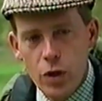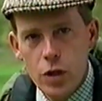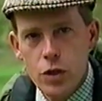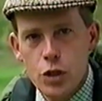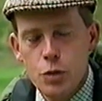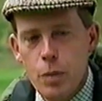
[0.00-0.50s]
that
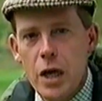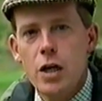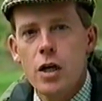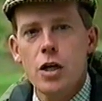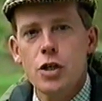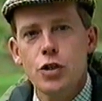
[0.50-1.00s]
the spey
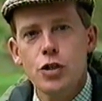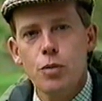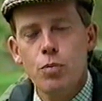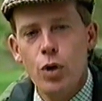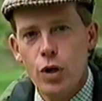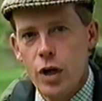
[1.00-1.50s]
cast is a
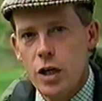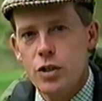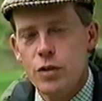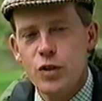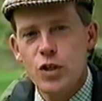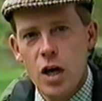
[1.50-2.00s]
product
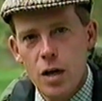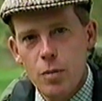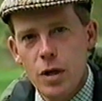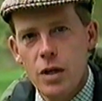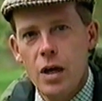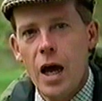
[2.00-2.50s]
of
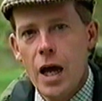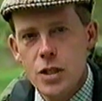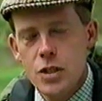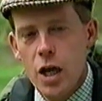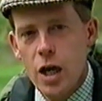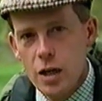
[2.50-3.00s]
timing and
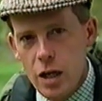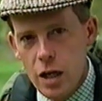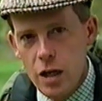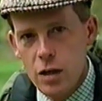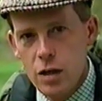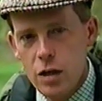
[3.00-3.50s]

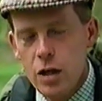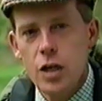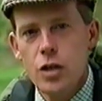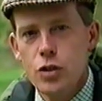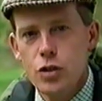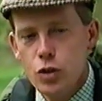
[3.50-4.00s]
technique.
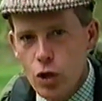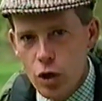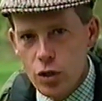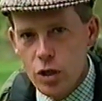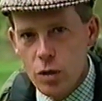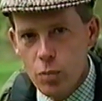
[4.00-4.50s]
It is not
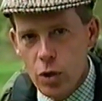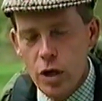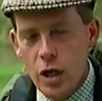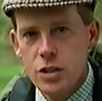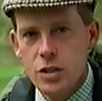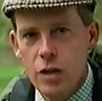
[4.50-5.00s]
a
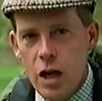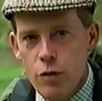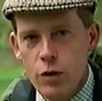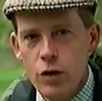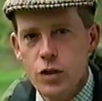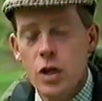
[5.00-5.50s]
product of
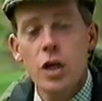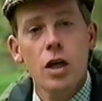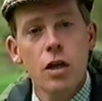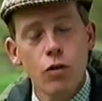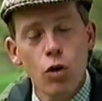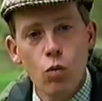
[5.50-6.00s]
effort.
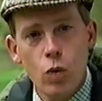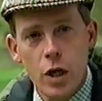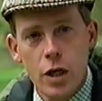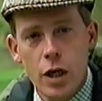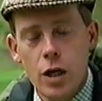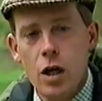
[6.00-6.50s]
If you're
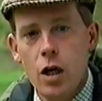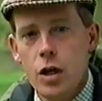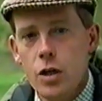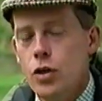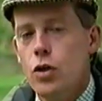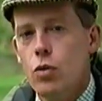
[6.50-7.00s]
working
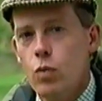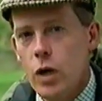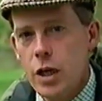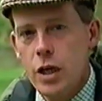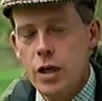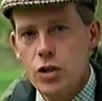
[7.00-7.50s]
hard, you're
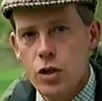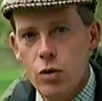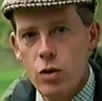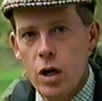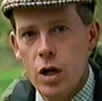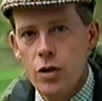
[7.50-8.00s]
working too
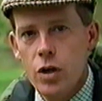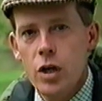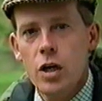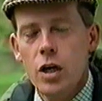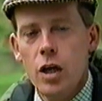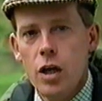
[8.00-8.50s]
hard.
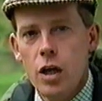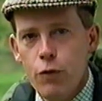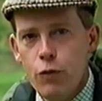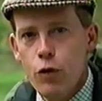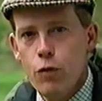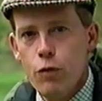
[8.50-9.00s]
And
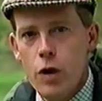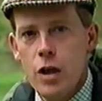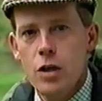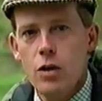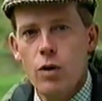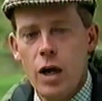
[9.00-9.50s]
if you
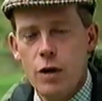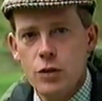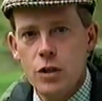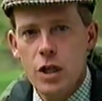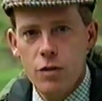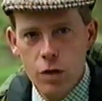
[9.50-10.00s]
find you have to
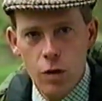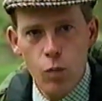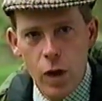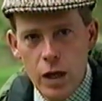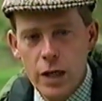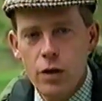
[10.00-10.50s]
give it
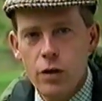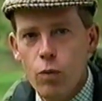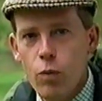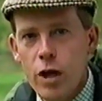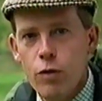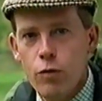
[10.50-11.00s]
welly on the
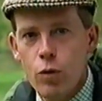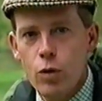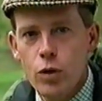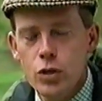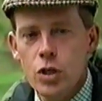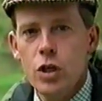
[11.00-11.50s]
way
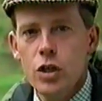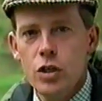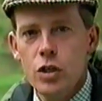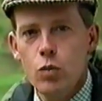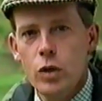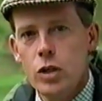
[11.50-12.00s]
forwards,
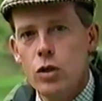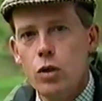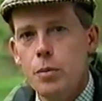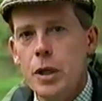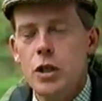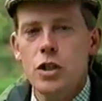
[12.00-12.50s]
you will
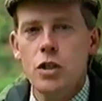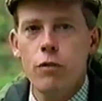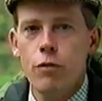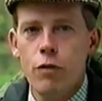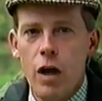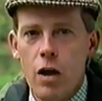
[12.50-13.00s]
almost
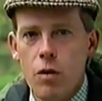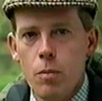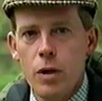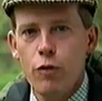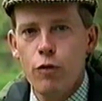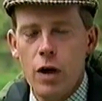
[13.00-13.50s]

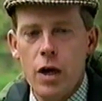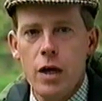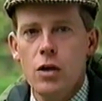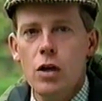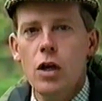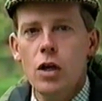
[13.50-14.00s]
invariably
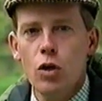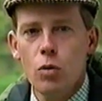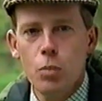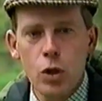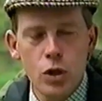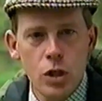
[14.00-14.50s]
find you're
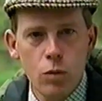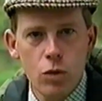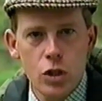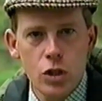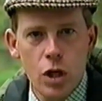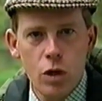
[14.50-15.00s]
pushing with
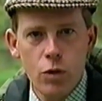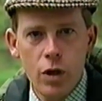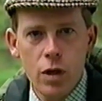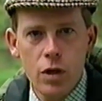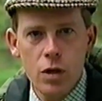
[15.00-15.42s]
the shoulder.